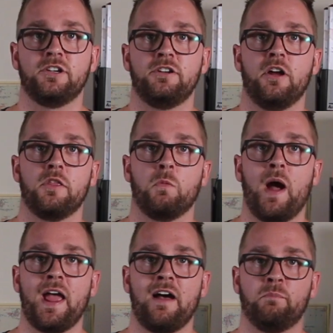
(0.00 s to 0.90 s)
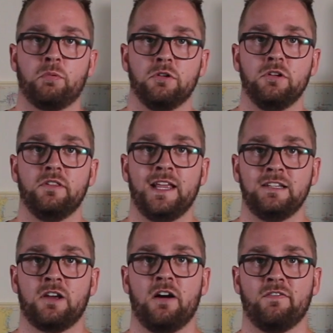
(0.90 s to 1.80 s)
so you know, the way I've brewed
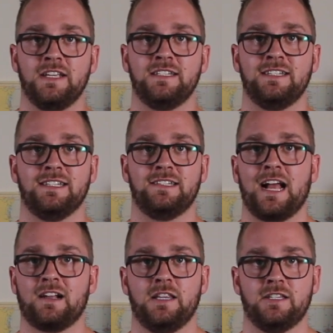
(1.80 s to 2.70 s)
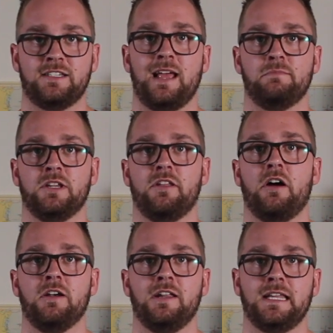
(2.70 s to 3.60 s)
these coffees is exactly the same. So the
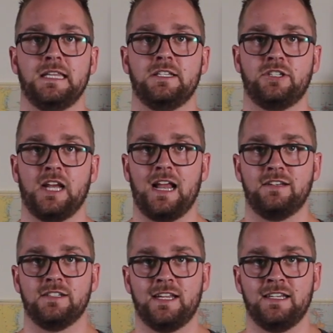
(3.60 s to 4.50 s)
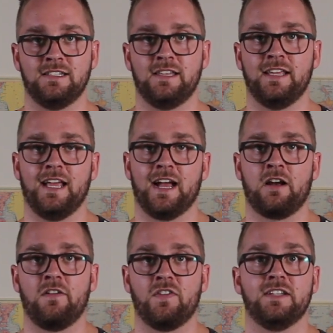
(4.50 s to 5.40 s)
only thing that's changed is the
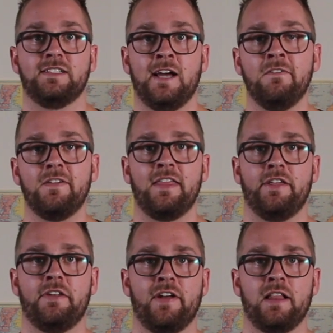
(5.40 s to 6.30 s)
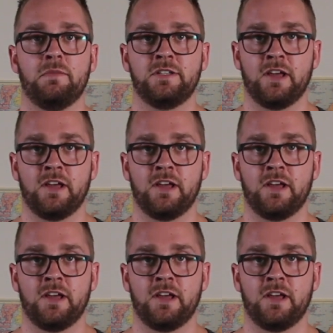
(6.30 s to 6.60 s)
coffee itself and the development